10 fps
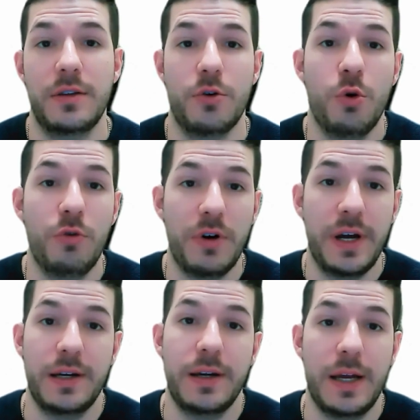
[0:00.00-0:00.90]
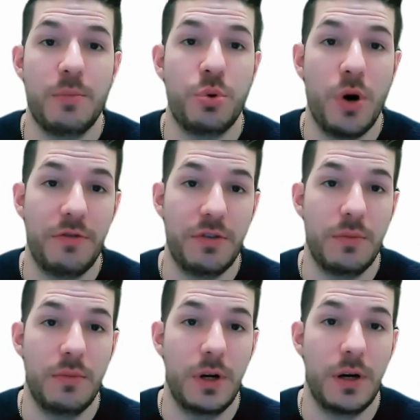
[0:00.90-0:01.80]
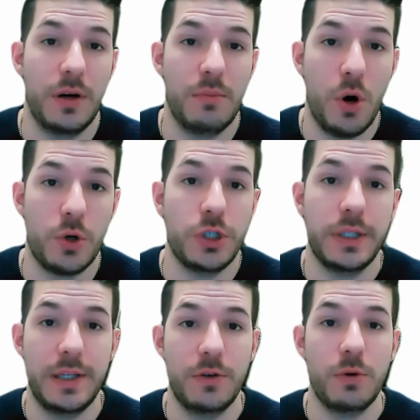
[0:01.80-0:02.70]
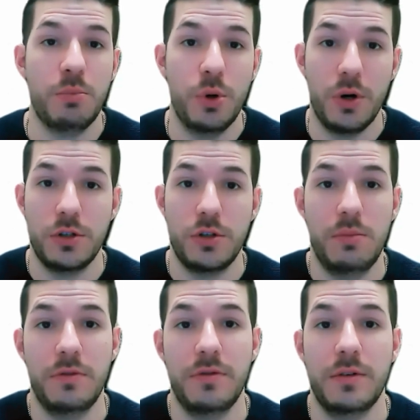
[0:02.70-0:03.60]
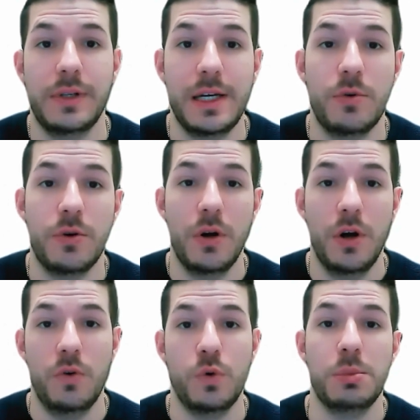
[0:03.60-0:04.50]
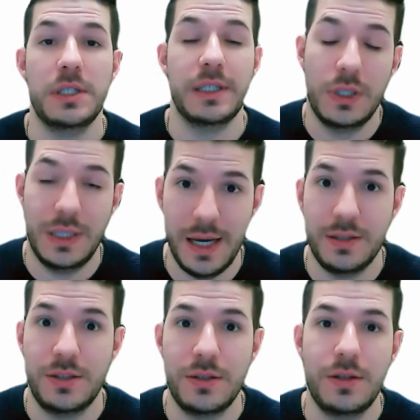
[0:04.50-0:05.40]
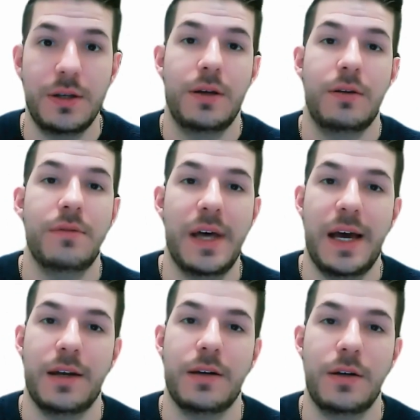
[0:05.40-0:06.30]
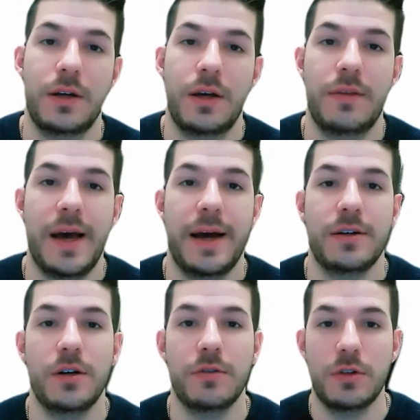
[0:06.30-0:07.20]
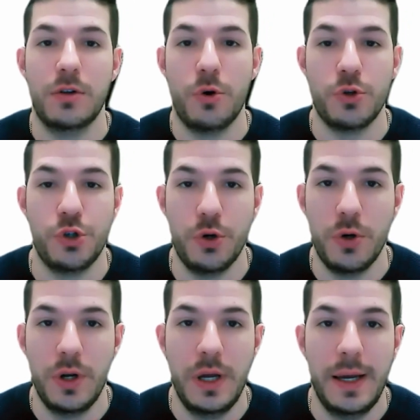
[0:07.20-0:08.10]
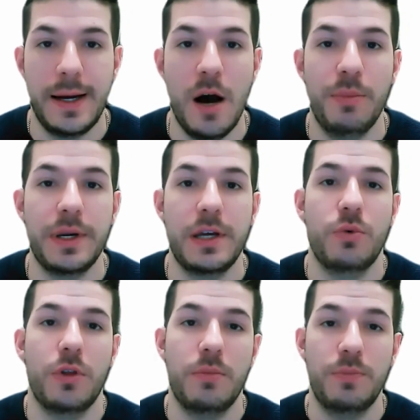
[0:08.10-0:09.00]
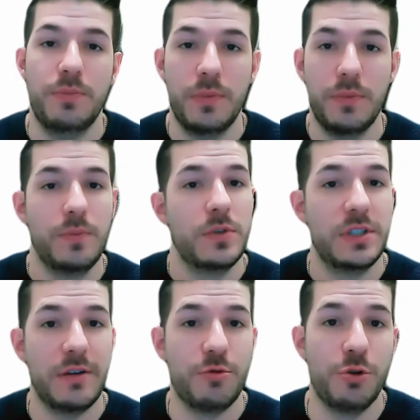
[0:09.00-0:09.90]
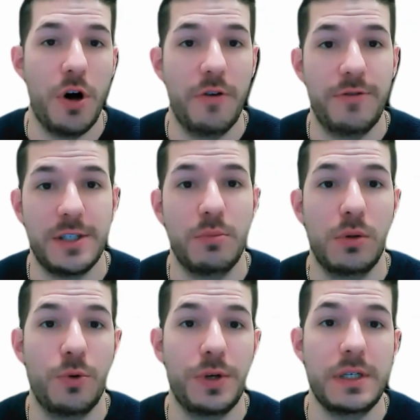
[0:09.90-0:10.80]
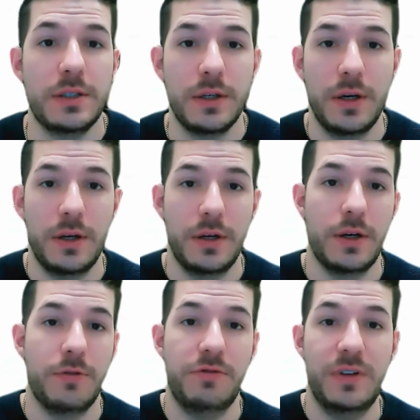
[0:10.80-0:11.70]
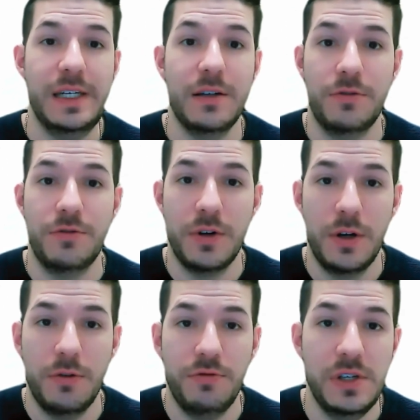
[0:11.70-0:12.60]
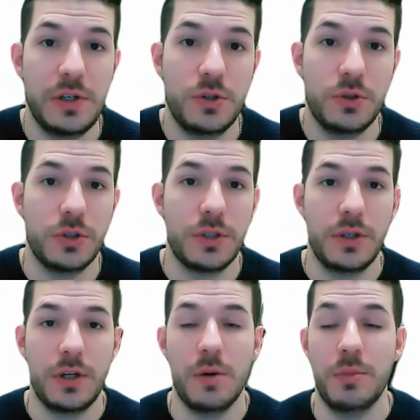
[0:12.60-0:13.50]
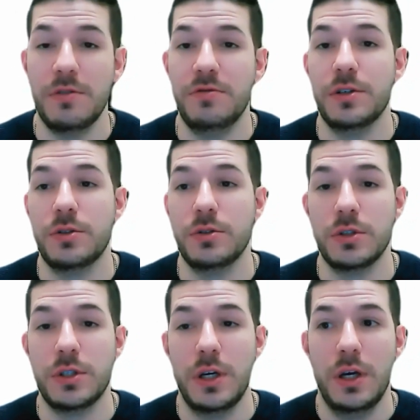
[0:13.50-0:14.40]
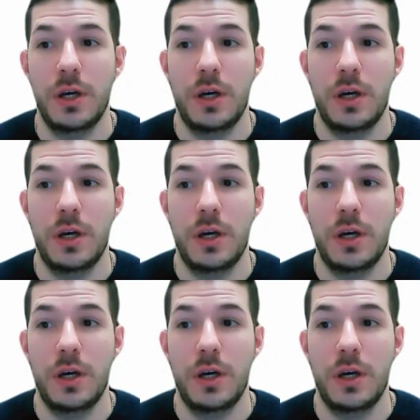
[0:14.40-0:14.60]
that their overhead and profit margin that they would put on top of their labor would be less than that of a larger company with several office employees, fleet of vehicles, company vehicles,